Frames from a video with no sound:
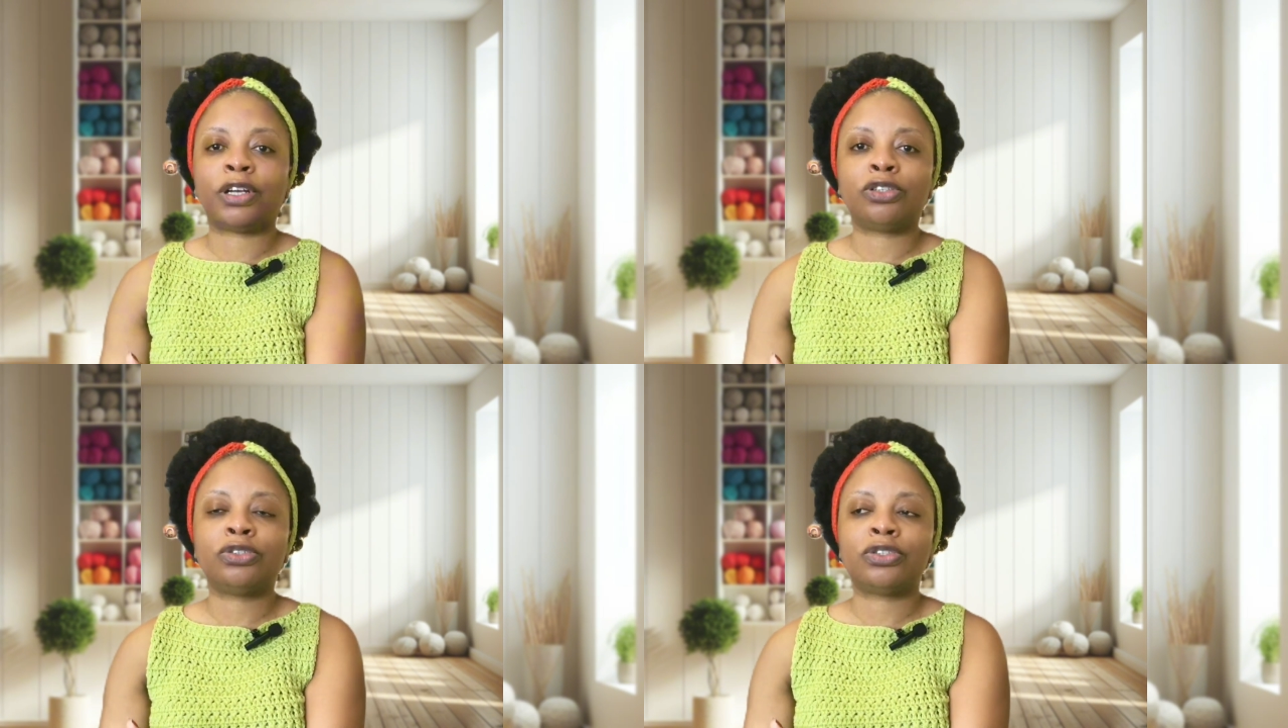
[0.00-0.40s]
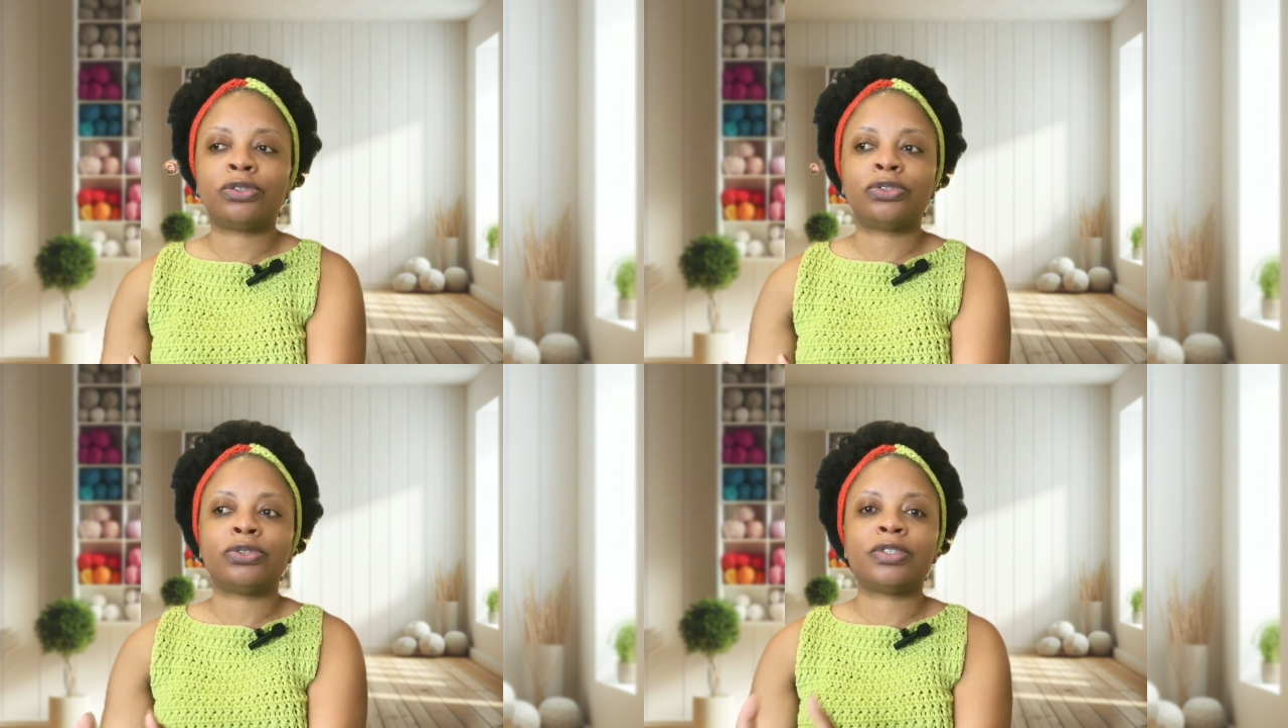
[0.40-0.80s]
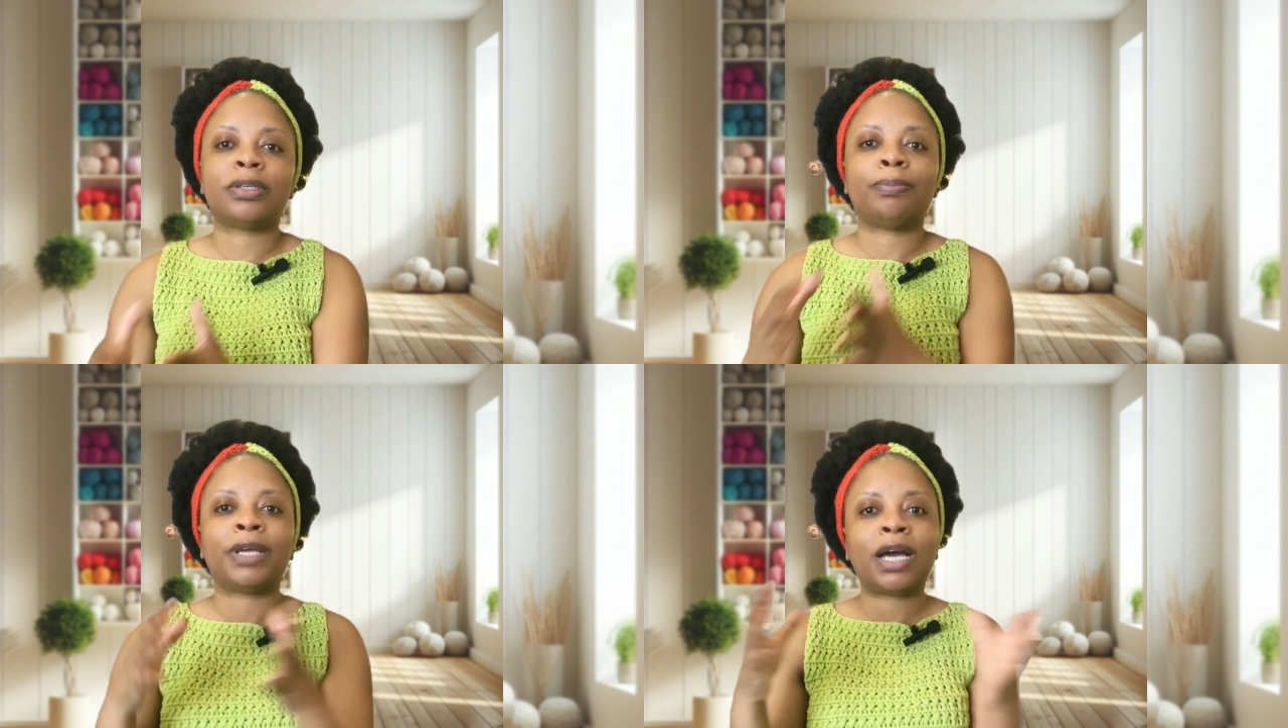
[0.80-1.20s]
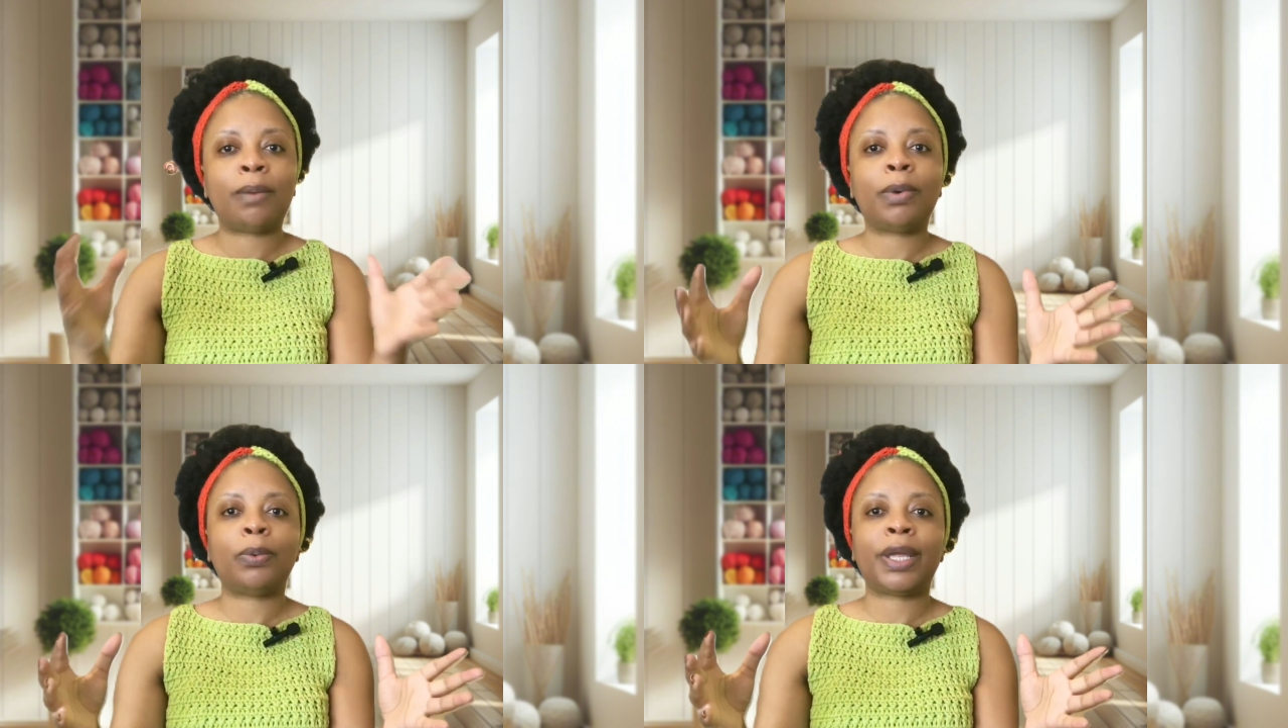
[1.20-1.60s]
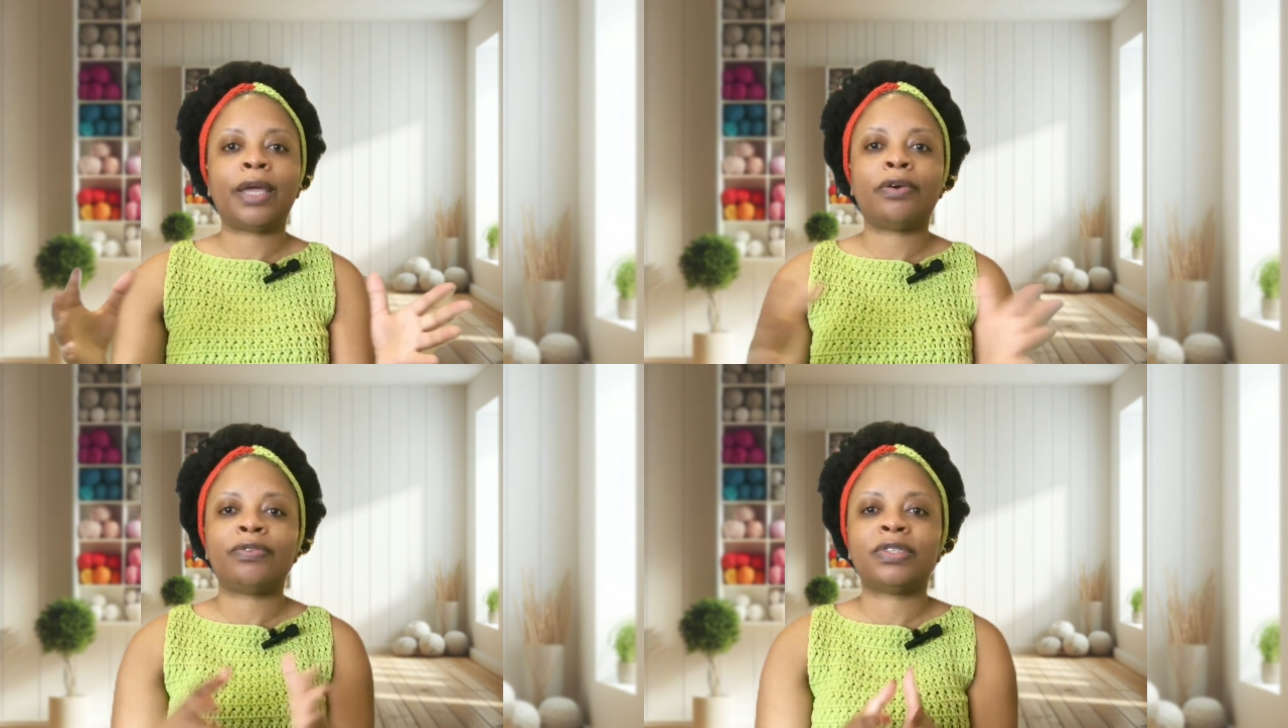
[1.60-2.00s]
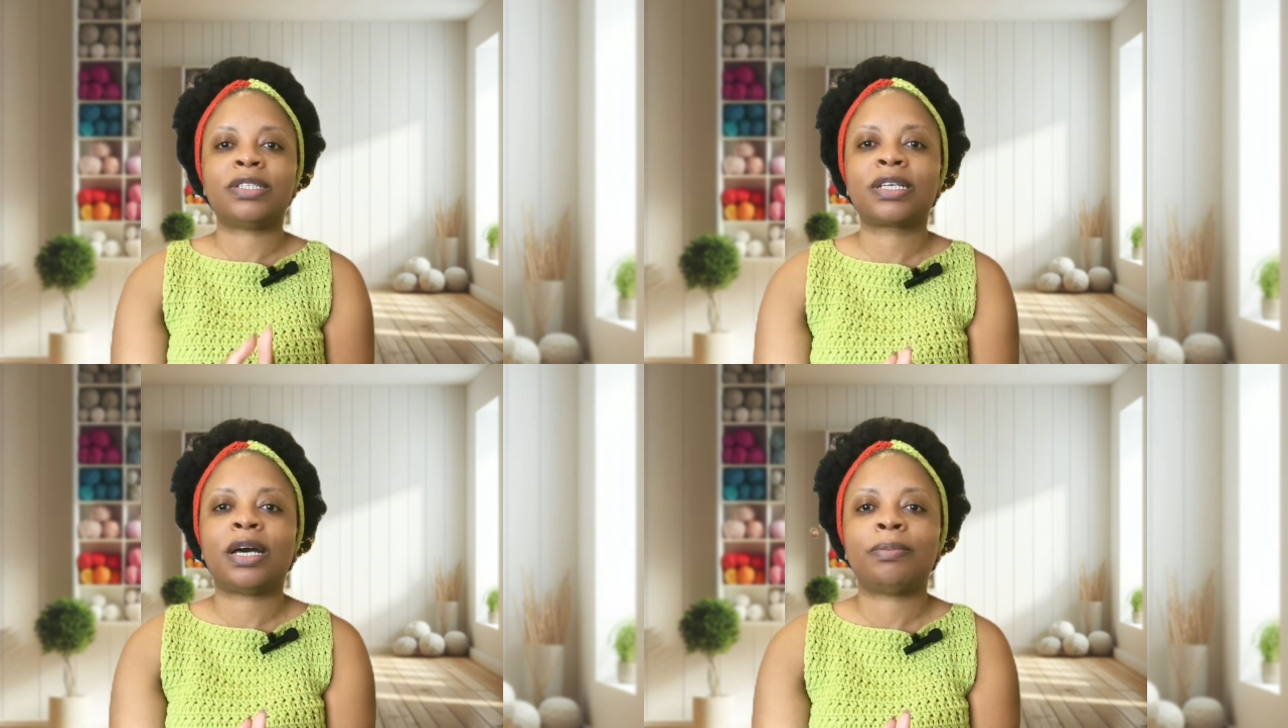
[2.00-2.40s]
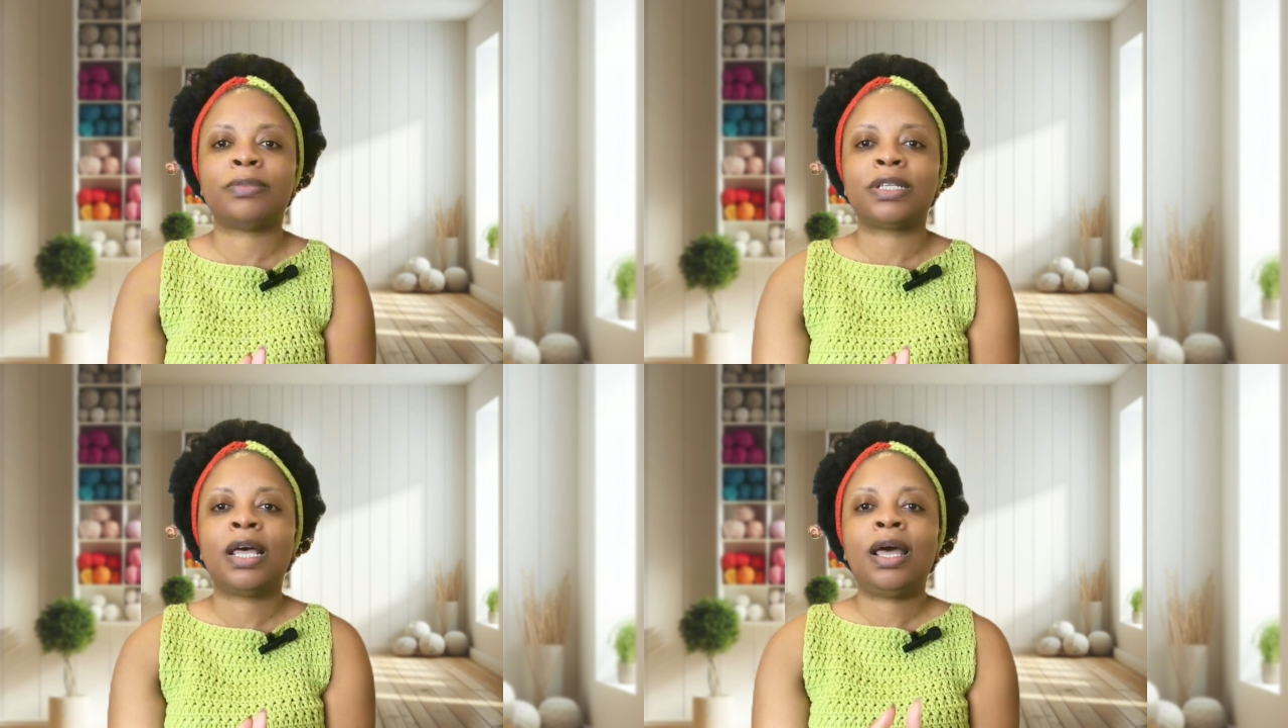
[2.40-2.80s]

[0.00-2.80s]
financial institutions become aware of the scams,